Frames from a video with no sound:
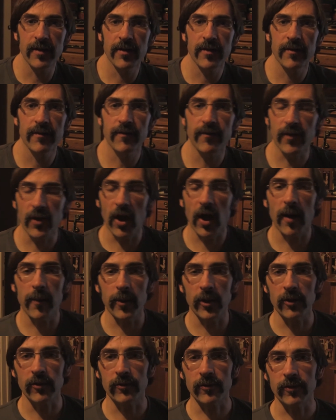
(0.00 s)

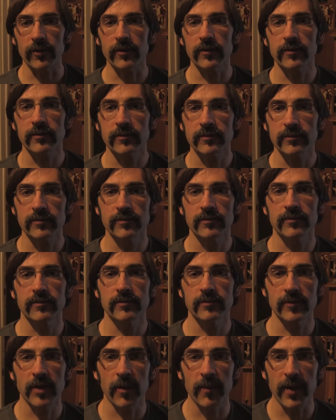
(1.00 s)
phenomenal or
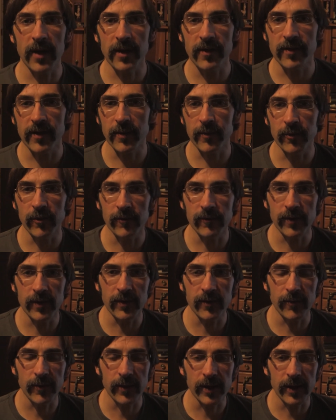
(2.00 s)
amazing movie
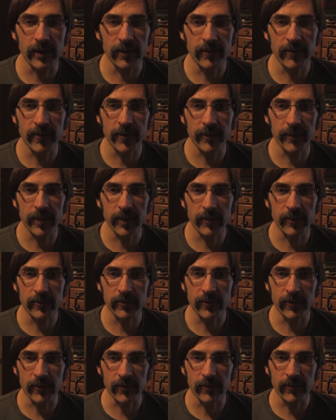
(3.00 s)
the way some people
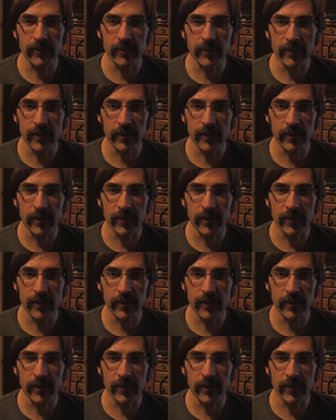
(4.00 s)
do,